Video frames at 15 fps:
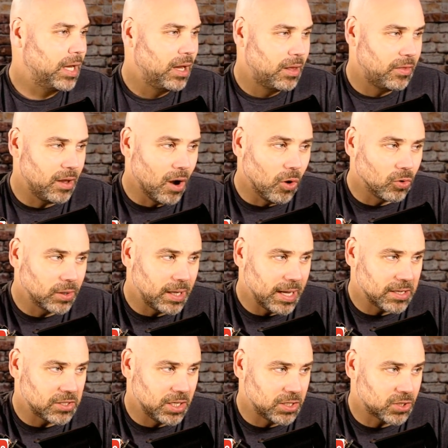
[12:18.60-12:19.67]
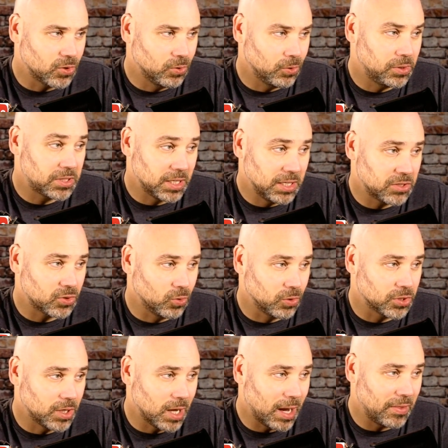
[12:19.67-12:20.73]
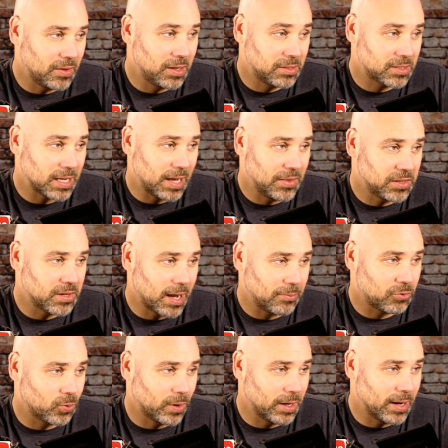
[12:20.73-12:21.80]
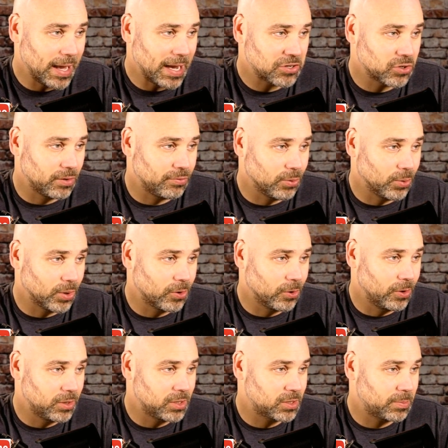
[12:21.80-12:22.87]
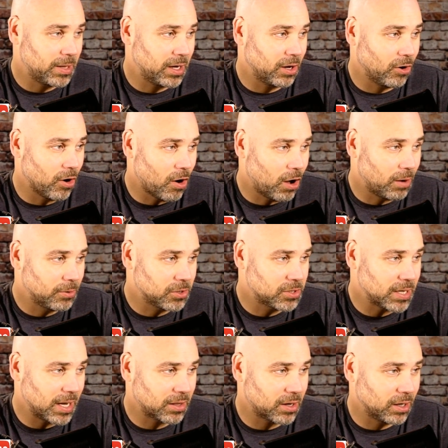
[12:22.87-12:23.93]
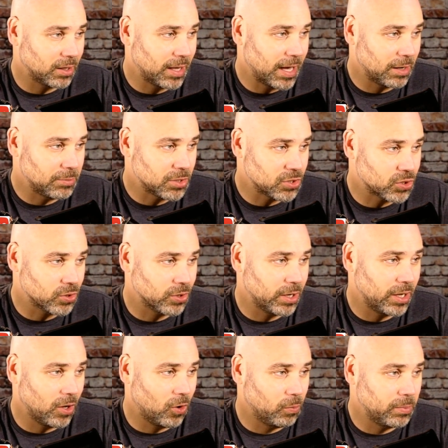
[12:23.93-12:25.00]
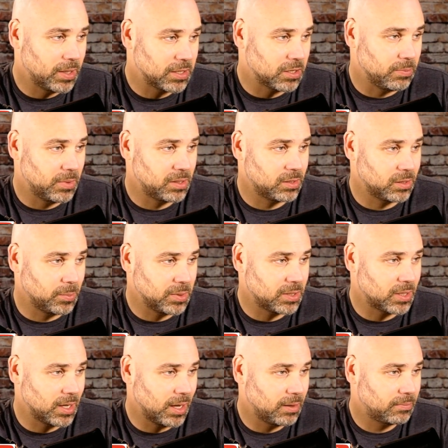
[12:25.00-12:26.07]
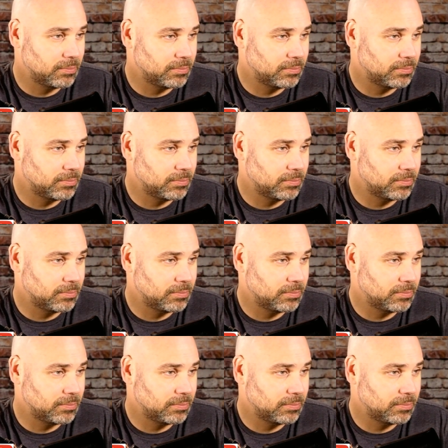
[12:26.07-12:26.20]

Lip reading: The only SEC schools not inside the top 20 nationally for recruiting spending are Auburn, South Carolina, Missouri, Ole Miss, and Mississippi State.